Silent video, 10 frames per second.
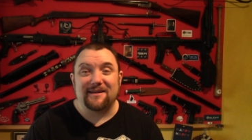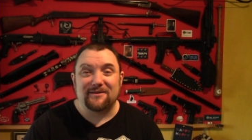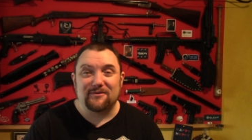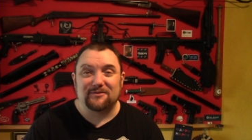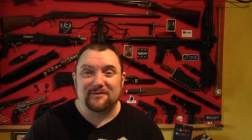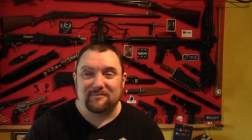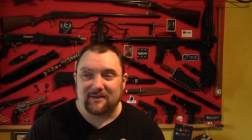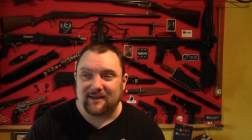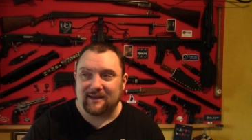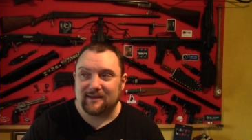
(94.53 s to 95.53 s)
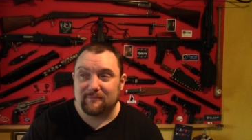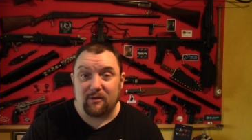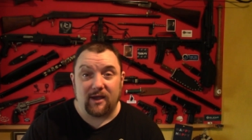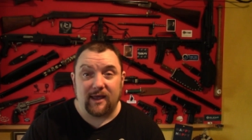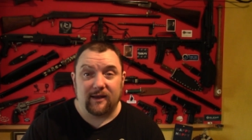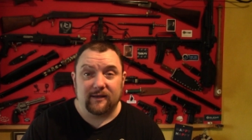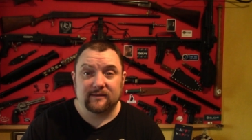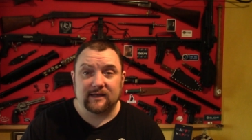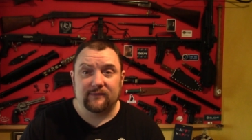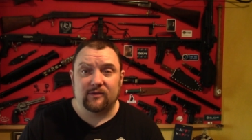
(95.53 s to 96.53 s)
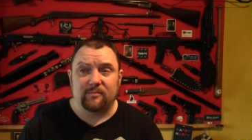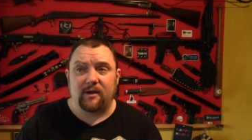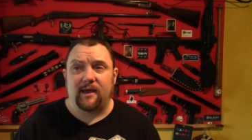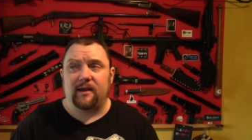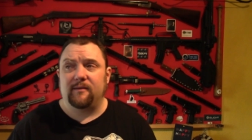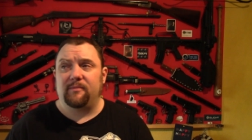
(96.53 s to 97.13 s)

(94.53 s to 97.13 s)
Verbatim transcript: used to be paella, seafood paella,